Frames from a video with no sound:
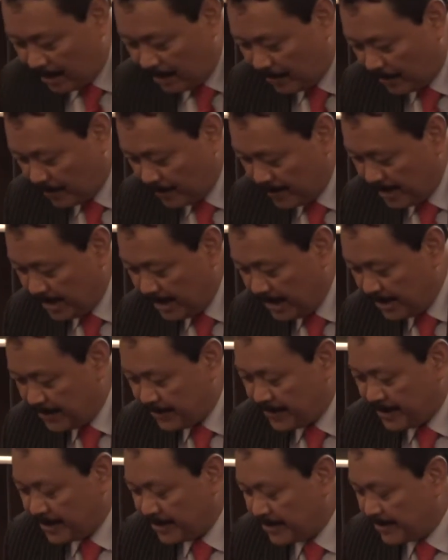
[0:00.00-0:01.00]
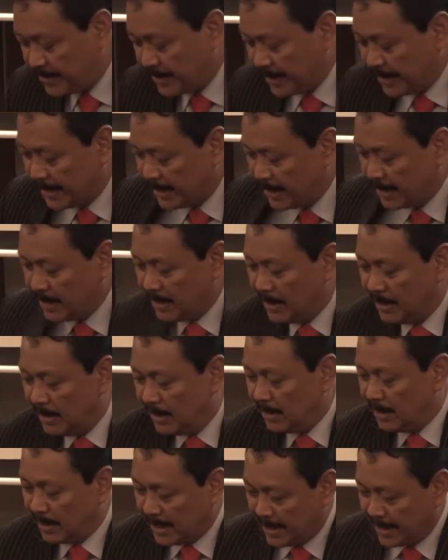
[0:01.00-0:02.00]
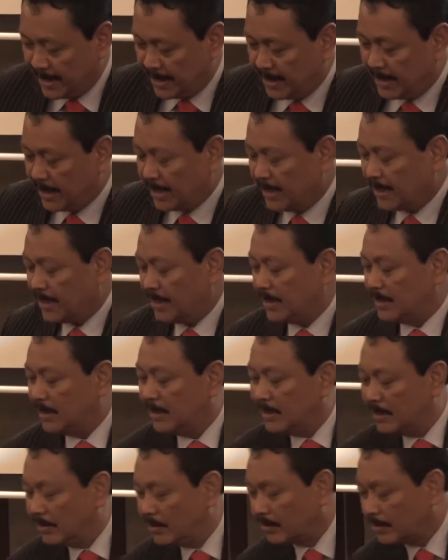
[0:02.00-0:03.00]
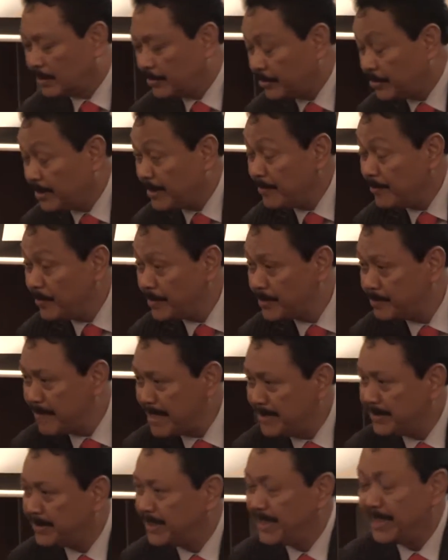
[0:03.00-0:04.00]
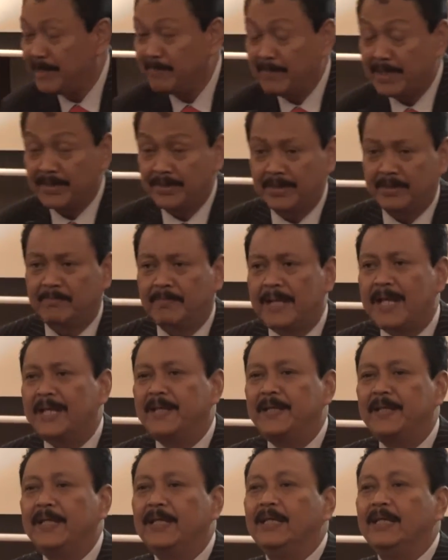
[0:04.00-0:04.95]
To me, it's just like Dr. Surim was mentioning, master plan.